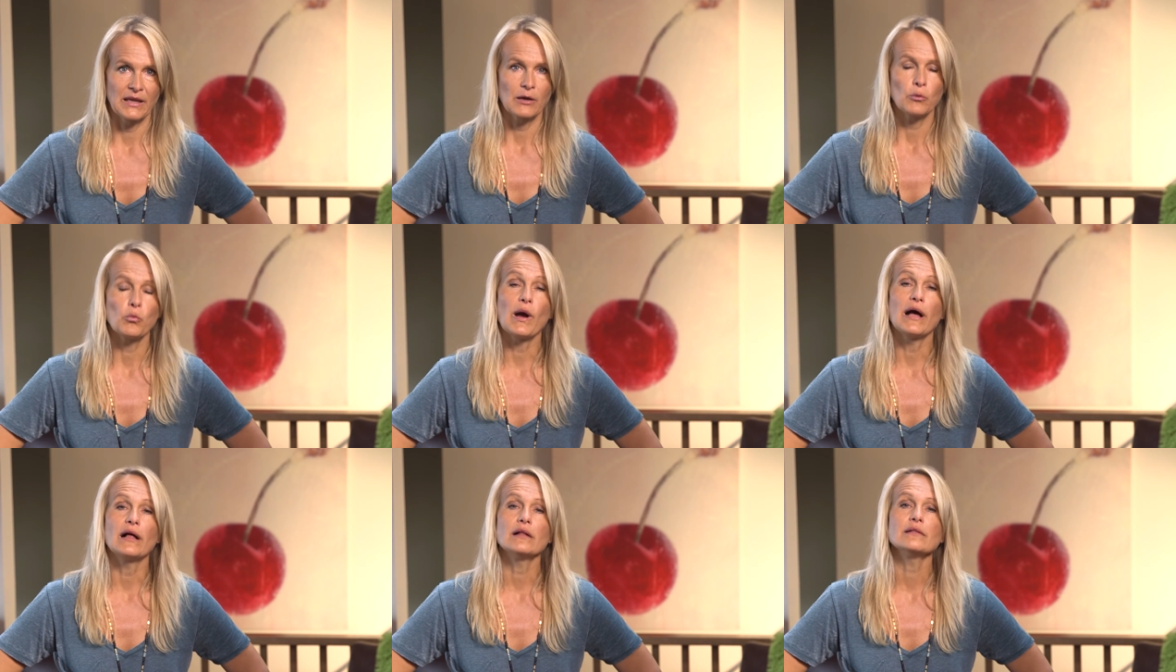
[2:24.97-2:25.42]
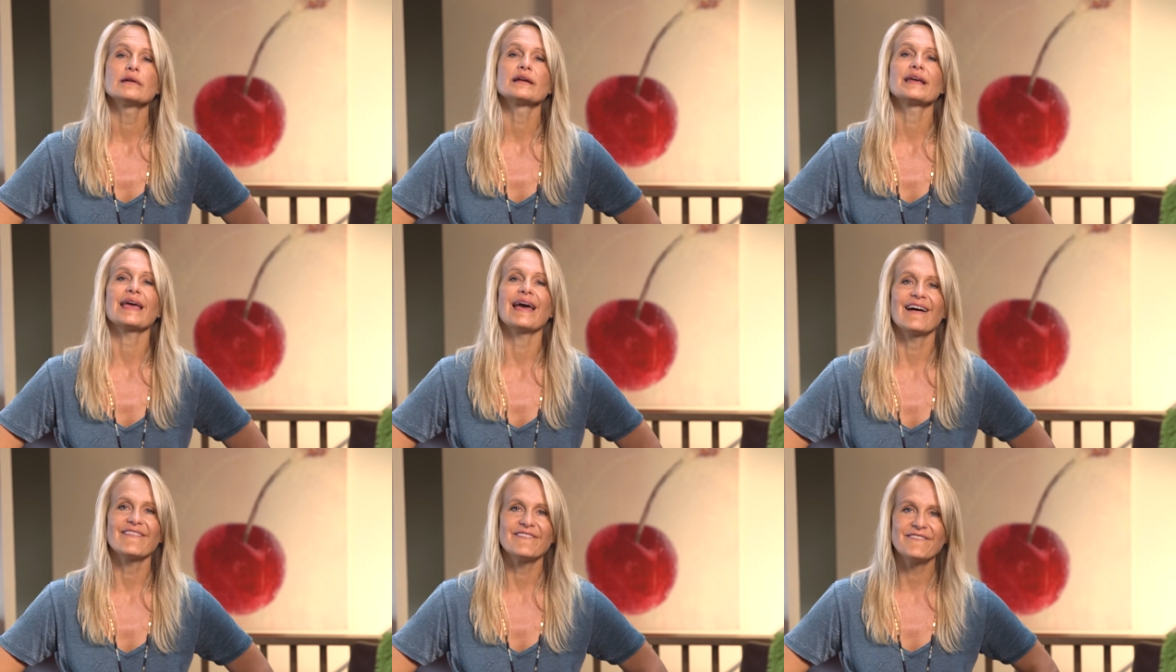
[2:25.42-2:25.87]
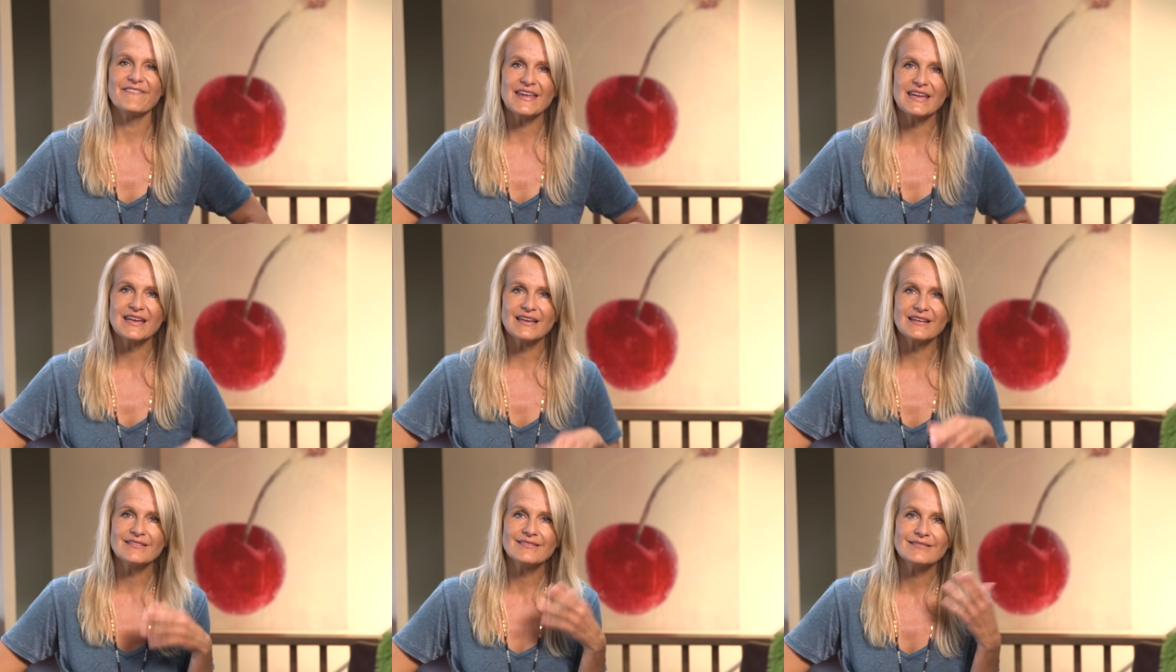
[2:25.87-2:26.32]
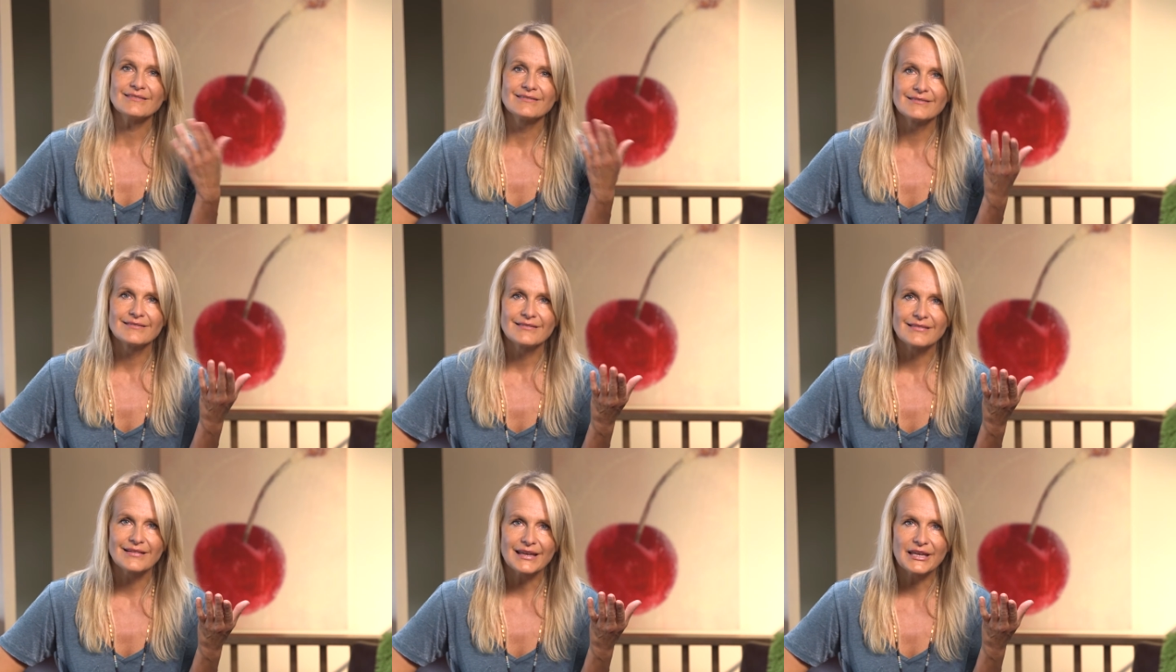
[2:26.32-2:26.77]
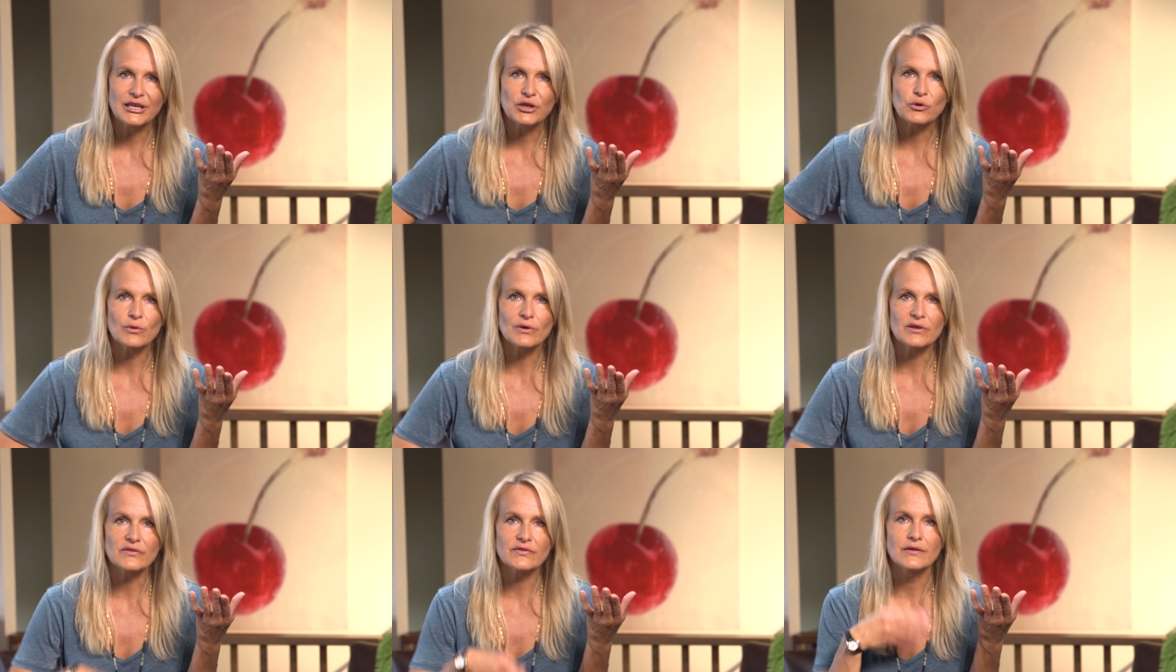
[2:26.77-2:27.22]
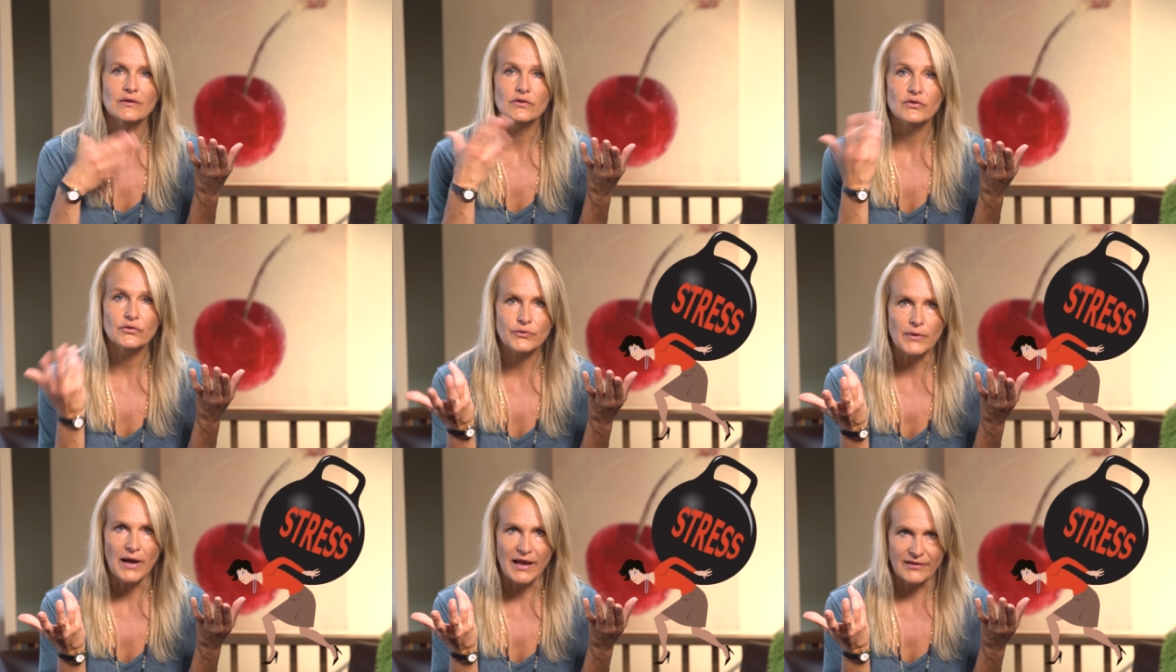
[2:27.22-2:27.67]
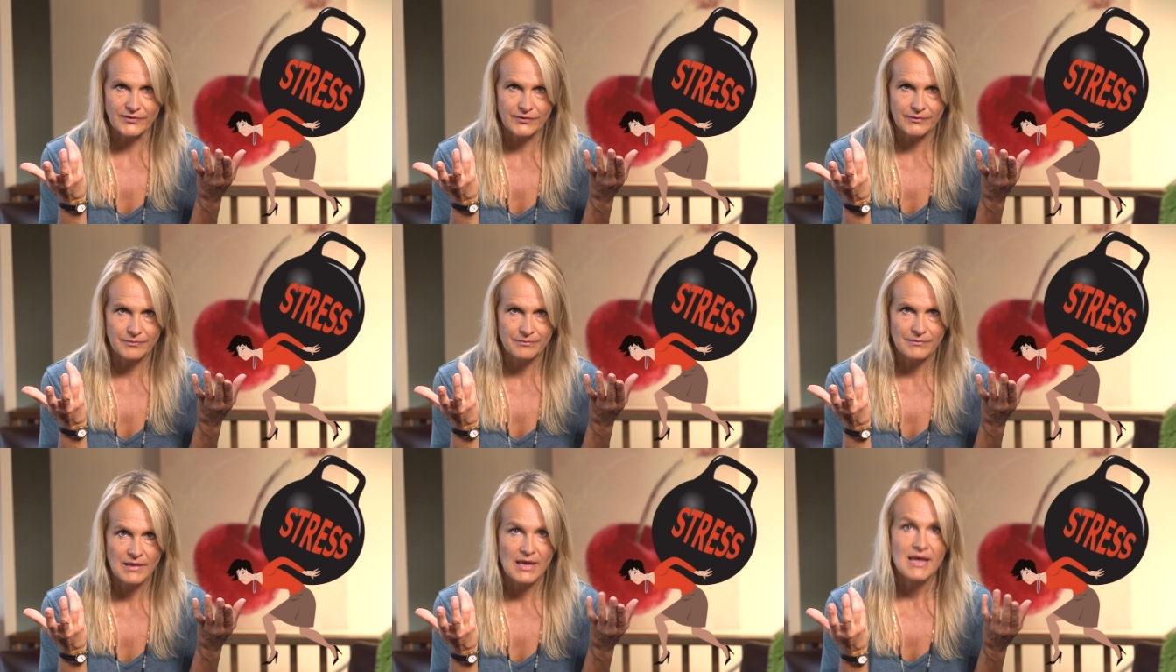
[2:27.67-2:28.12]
Well, caffeine equals stress.